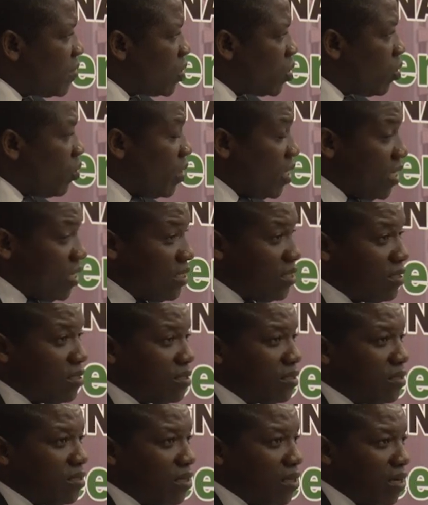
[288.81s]
So we need
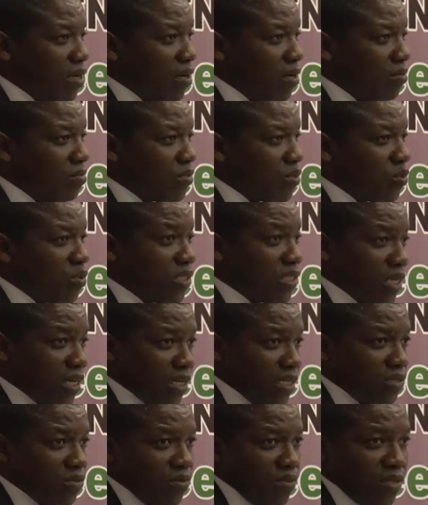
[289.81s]
to
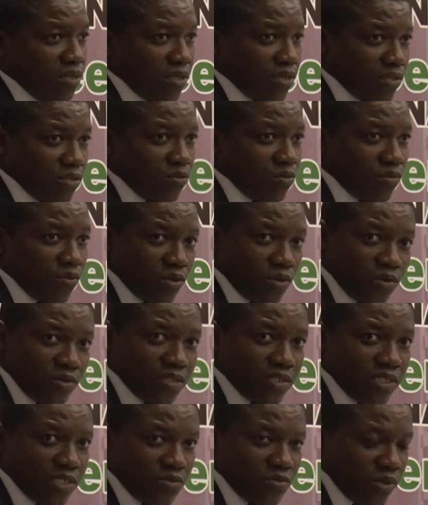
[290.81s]
interact with the rest of the
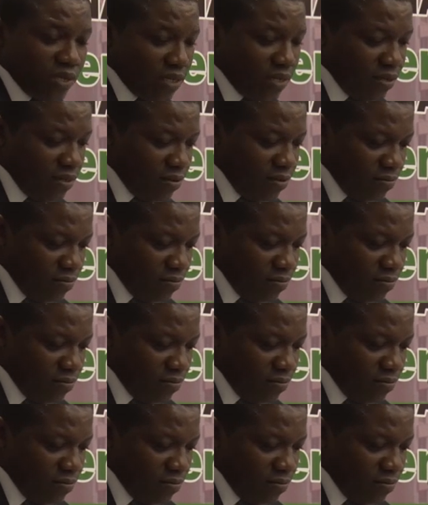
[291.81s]
world as well.